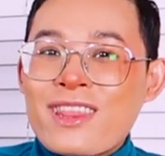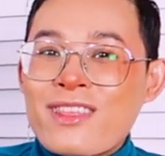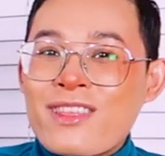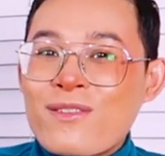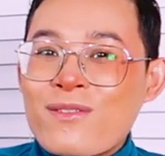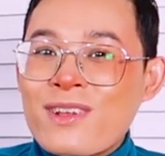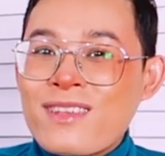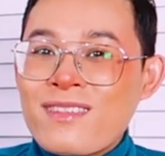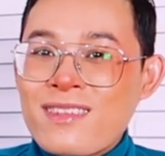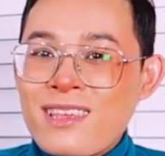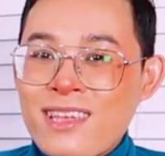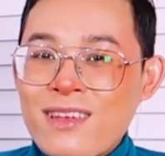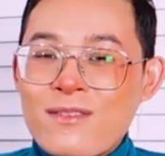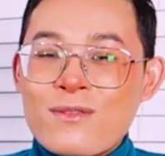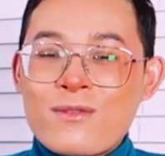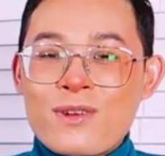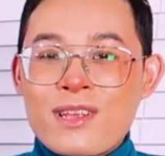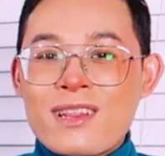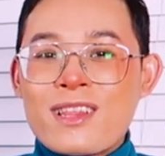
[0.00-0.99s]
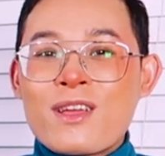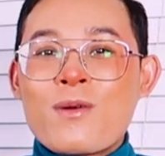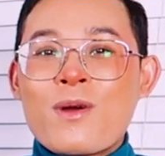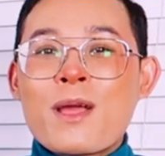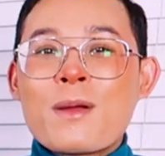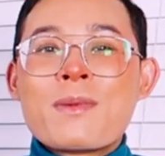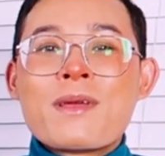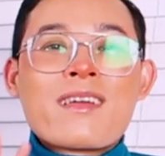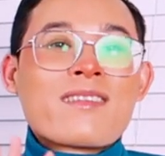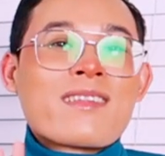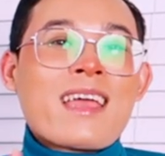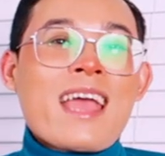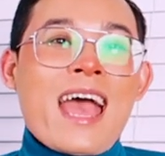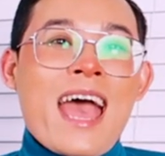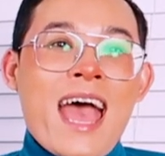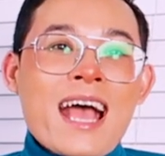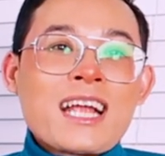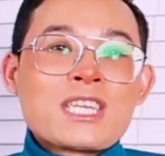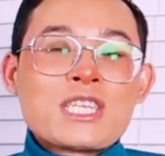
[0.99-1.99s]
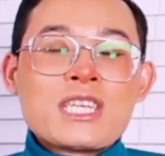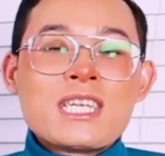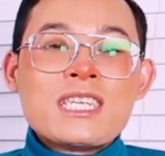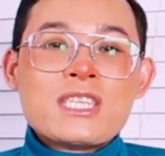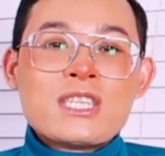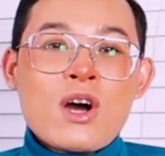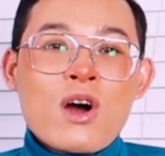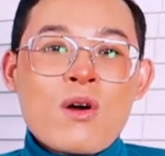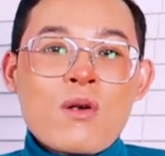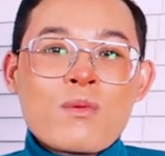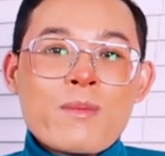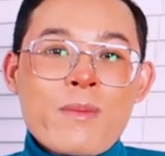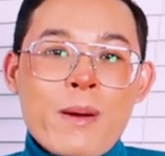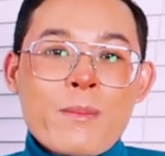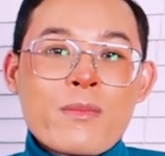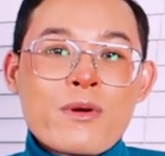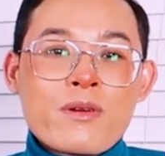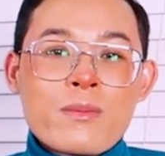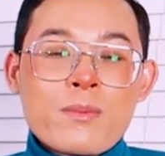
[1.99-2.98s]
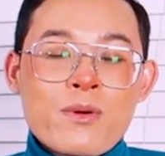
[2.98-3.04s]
at the receipt really quick because I actually don't remember the